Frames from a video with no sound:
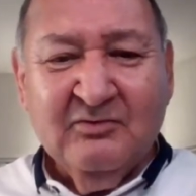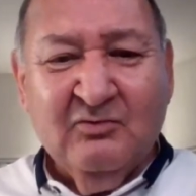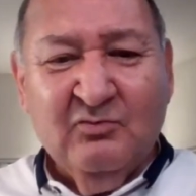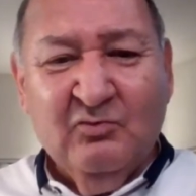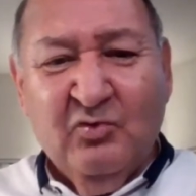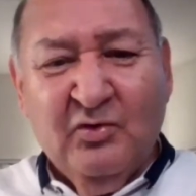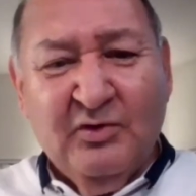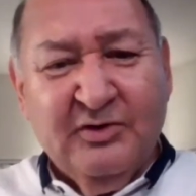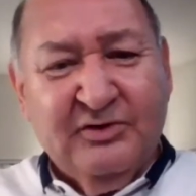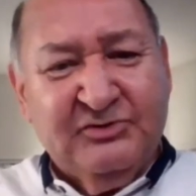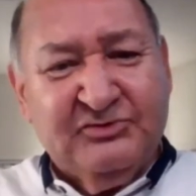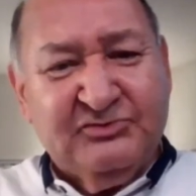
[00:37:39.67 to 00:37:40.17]

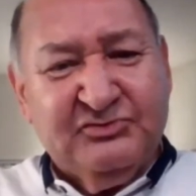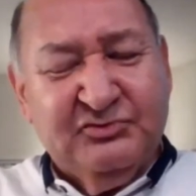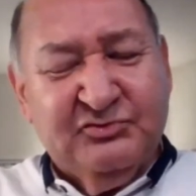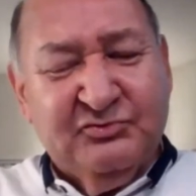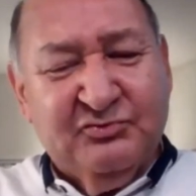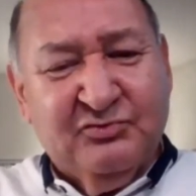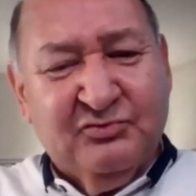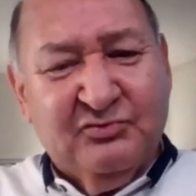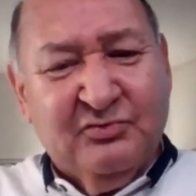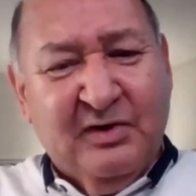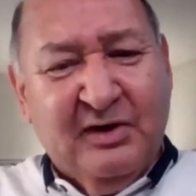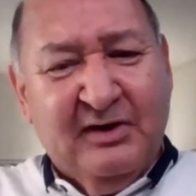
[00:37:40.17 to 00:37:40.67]
Wouldn't you
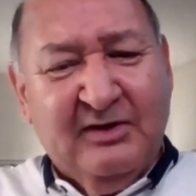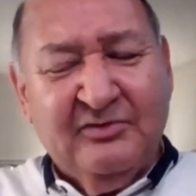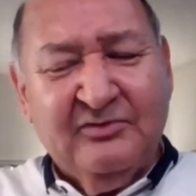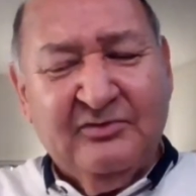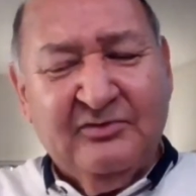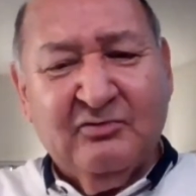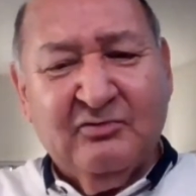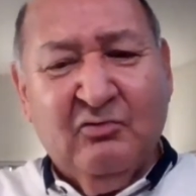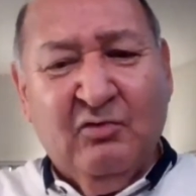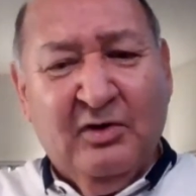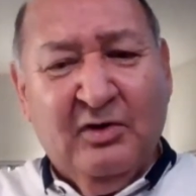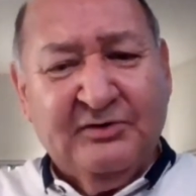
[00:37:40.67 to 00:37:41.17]

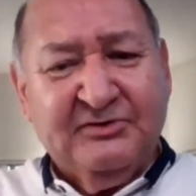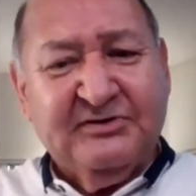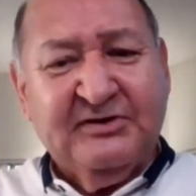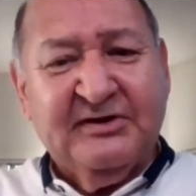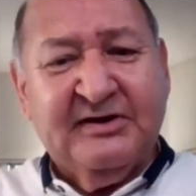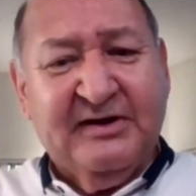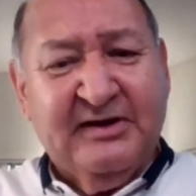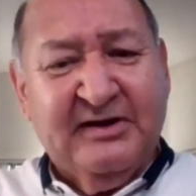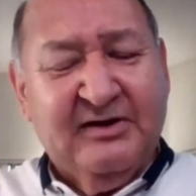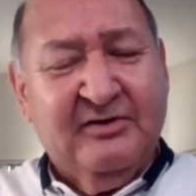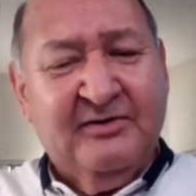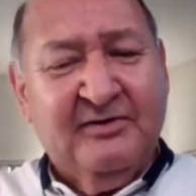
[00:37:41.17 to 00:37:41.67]
rather want to
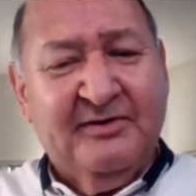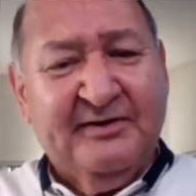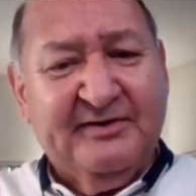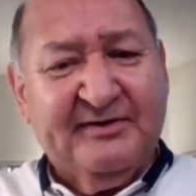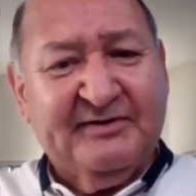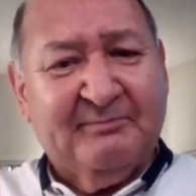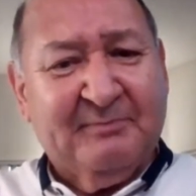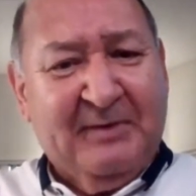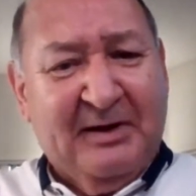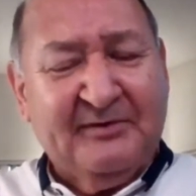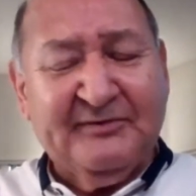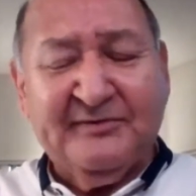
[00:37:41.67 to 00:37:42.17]
hear
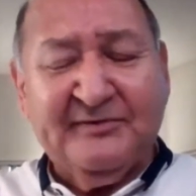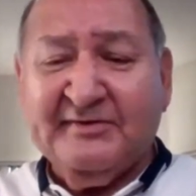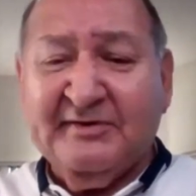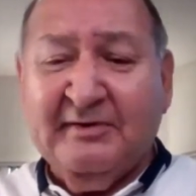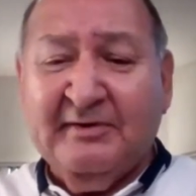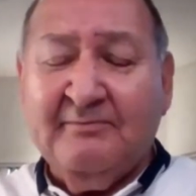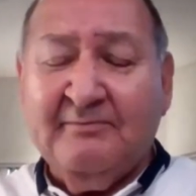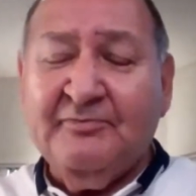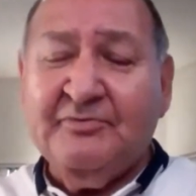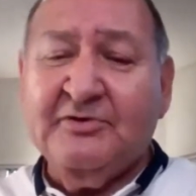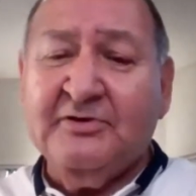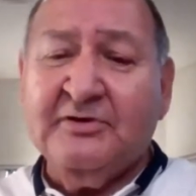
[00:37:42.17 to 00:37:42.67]

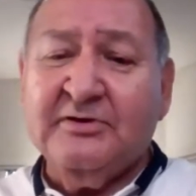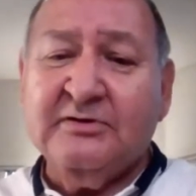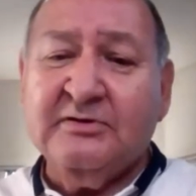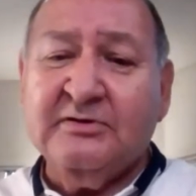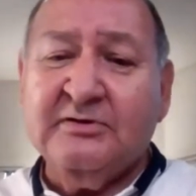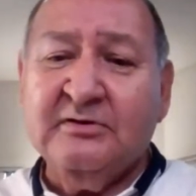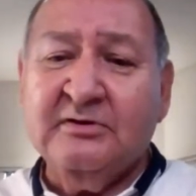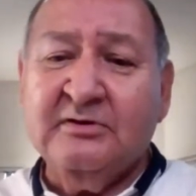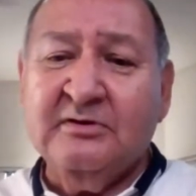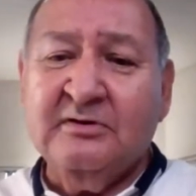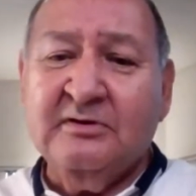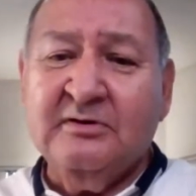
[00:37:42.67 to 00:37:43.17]
something
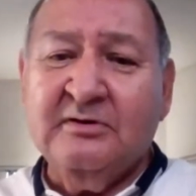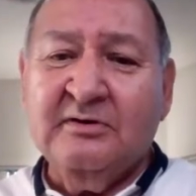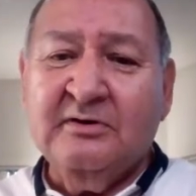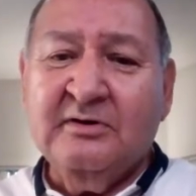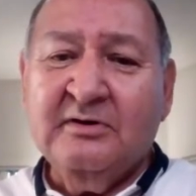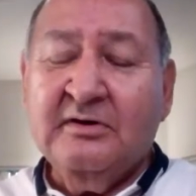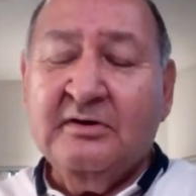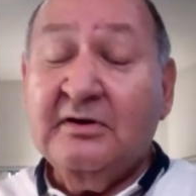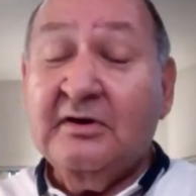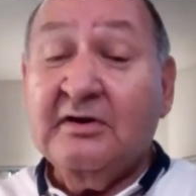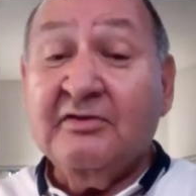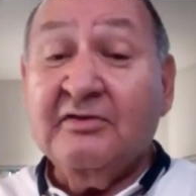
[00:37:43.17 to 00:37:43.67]

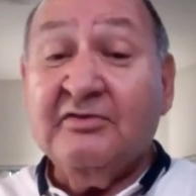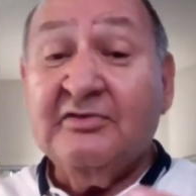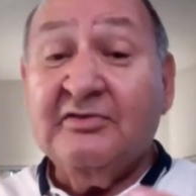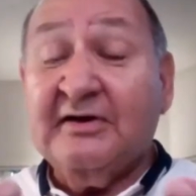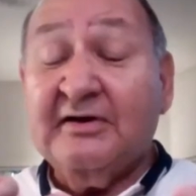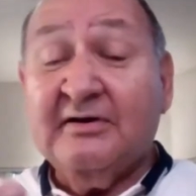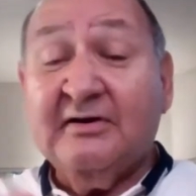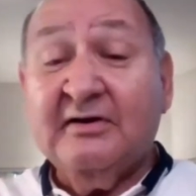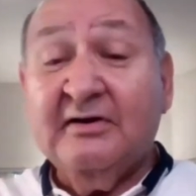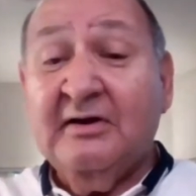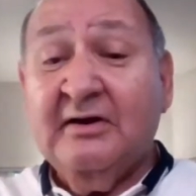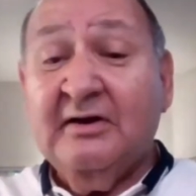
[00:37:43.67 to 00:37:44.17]

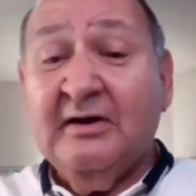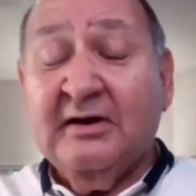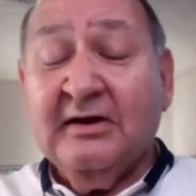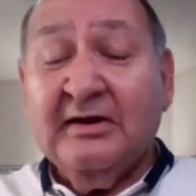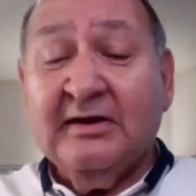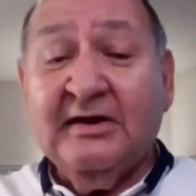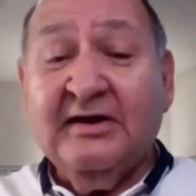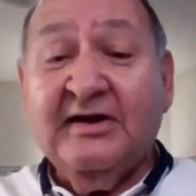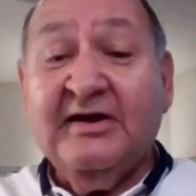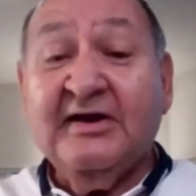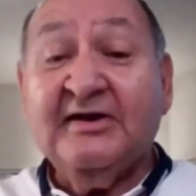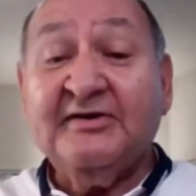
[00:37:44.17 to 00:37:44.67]
that
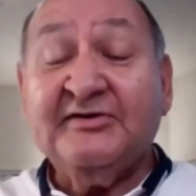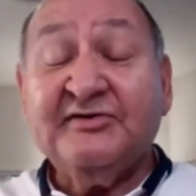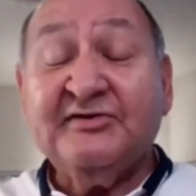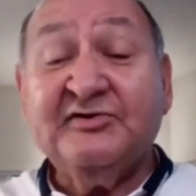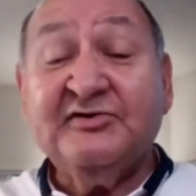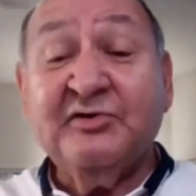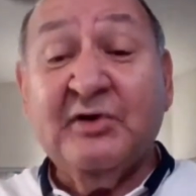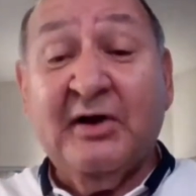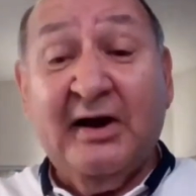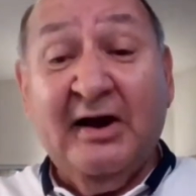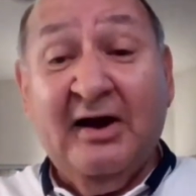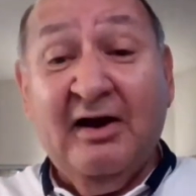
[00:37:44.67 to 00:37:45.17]

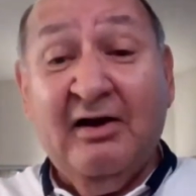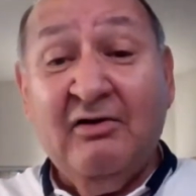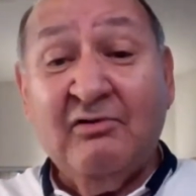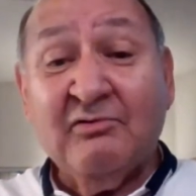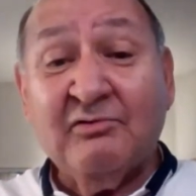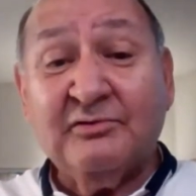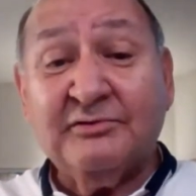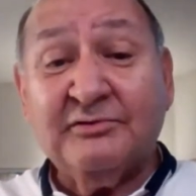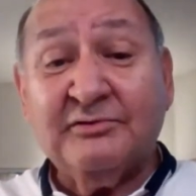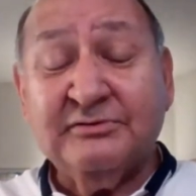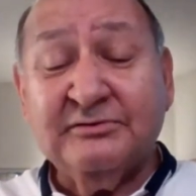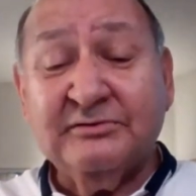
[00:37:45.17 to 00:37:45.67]
gets you
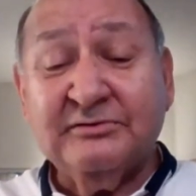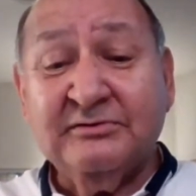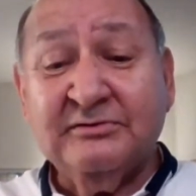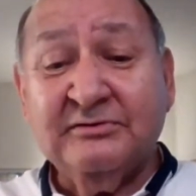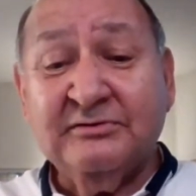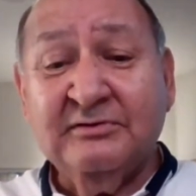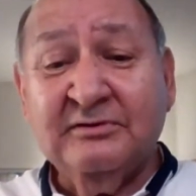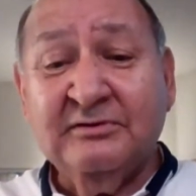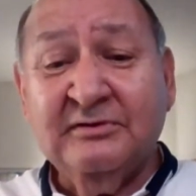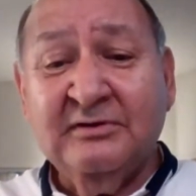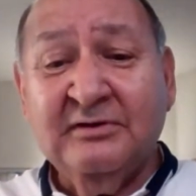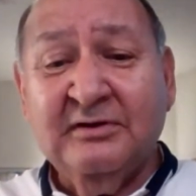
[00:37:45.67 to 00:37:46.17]
out,
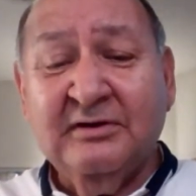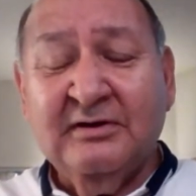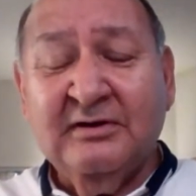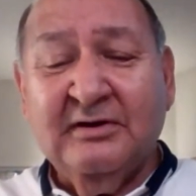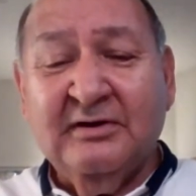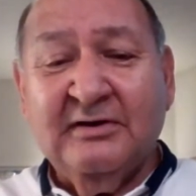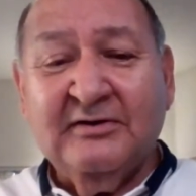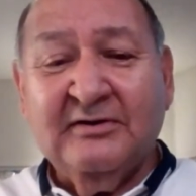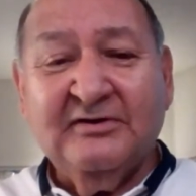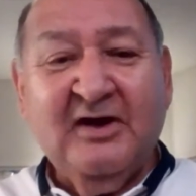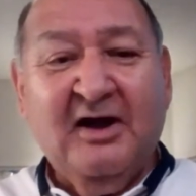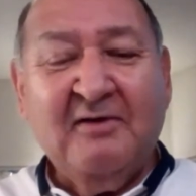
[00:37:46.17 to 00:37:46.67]

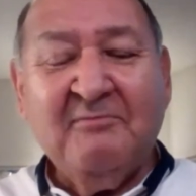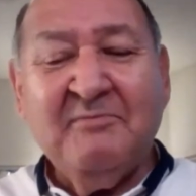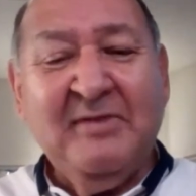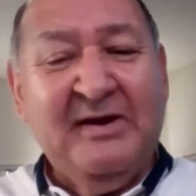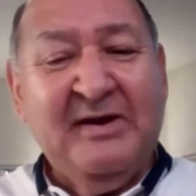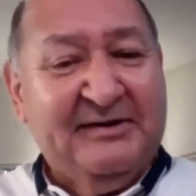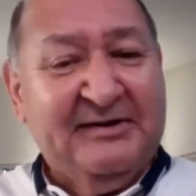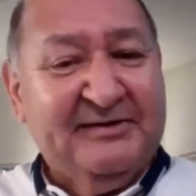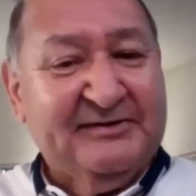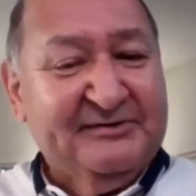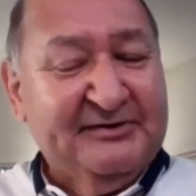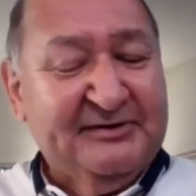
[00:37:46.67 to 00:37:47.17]
not
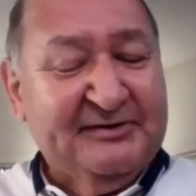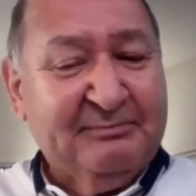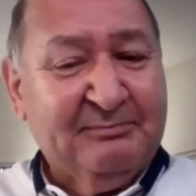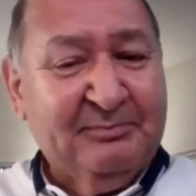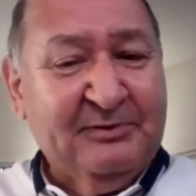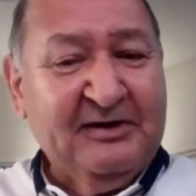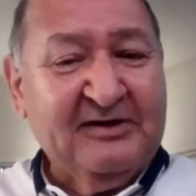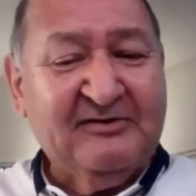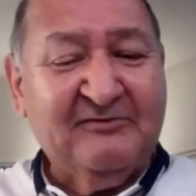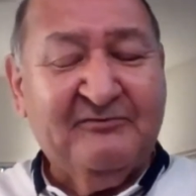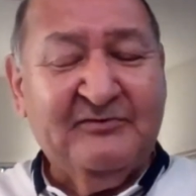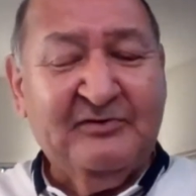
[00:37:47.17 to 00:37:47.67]
makes this
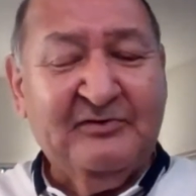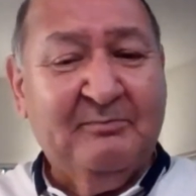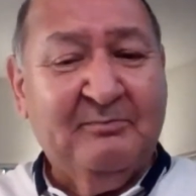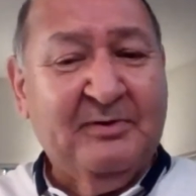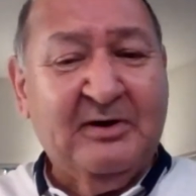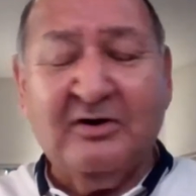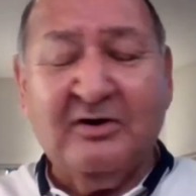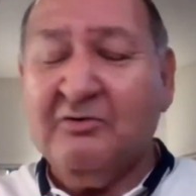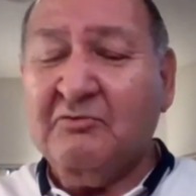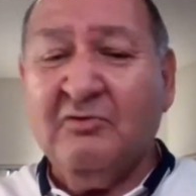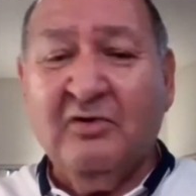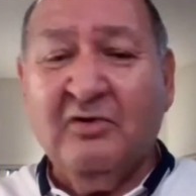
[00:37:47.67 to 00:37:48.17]
place feel
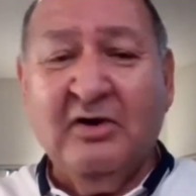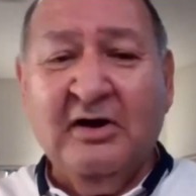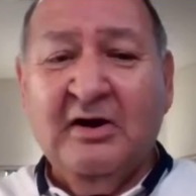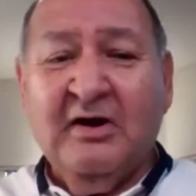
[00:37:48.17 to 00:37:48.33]
better?